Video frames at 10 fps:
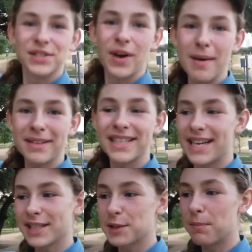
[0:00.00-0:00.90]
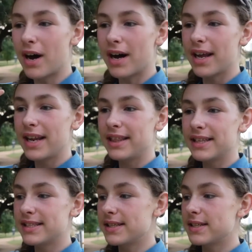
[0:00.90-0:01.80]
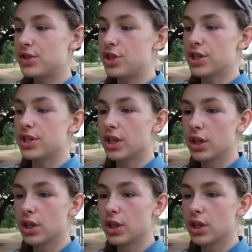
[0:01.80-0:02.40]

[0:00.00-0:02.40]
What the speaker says: so I'm at the next spot. This is just a